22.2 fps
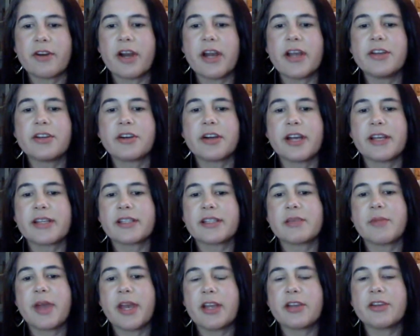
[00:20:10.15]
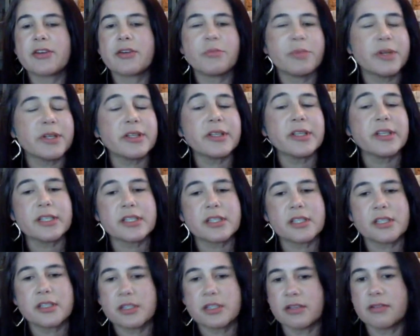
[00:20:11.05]
underestimate your ability
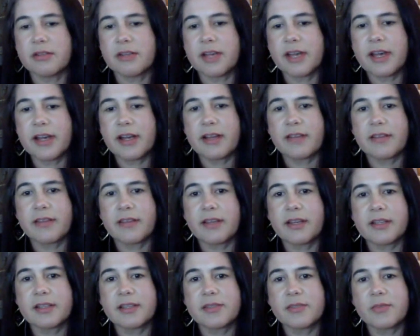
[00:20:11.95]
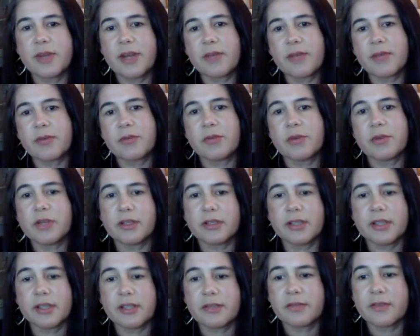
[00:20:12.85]
to do that, I think is what I would want to leave